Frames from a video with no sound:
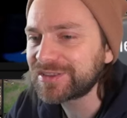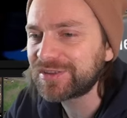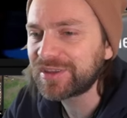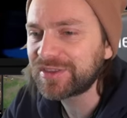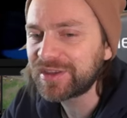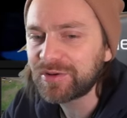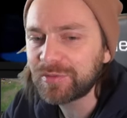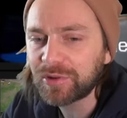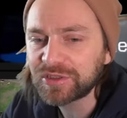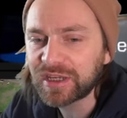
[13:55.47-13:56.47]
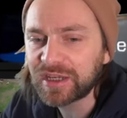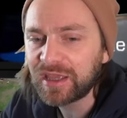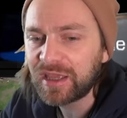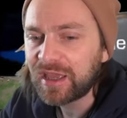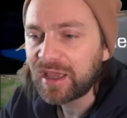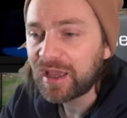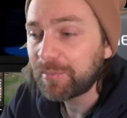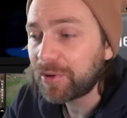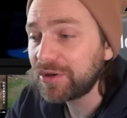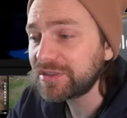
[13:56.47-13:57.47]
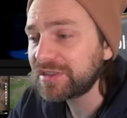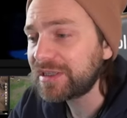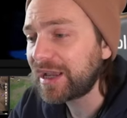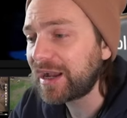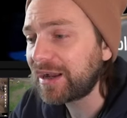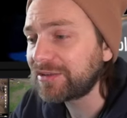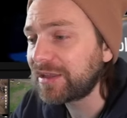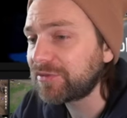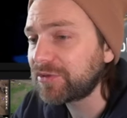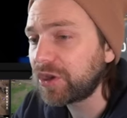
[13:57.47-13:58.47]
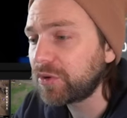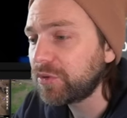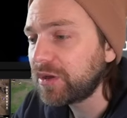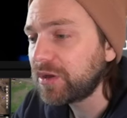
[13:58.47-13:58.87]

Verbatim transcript: on the Ethereum blockchain? Personally, I'll never know.